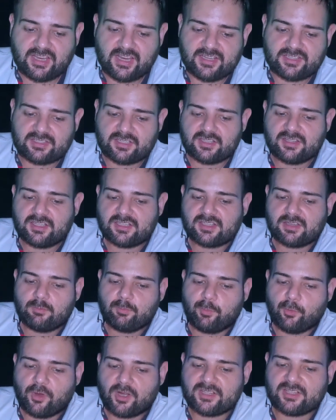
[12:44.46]
acid is
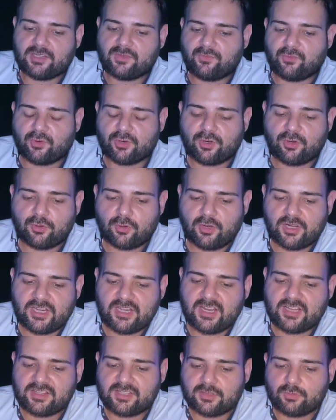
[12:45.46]
important for
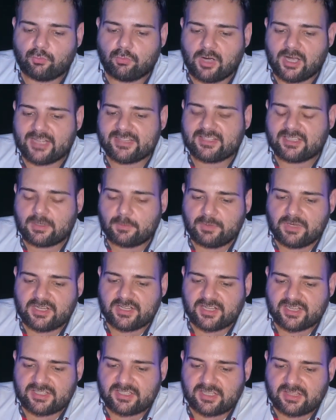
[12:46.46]
chlorinated water
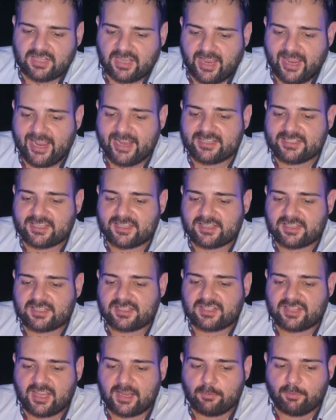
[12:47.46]
because it acts as a
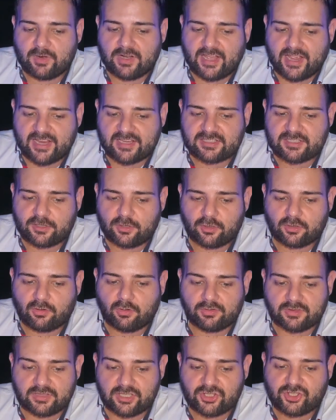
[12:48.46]
stabilizer or
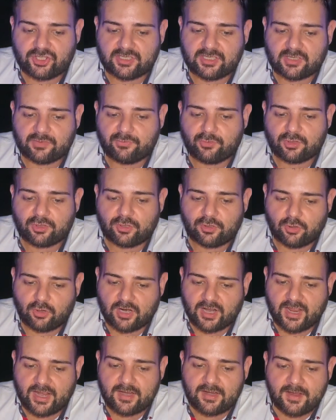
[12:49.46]
conditioner for
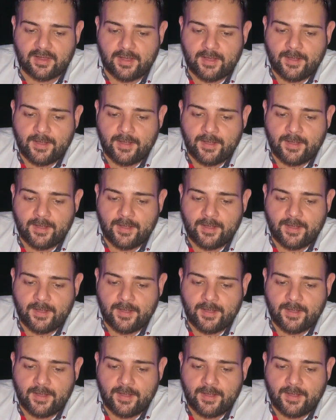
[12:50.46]
chlorine.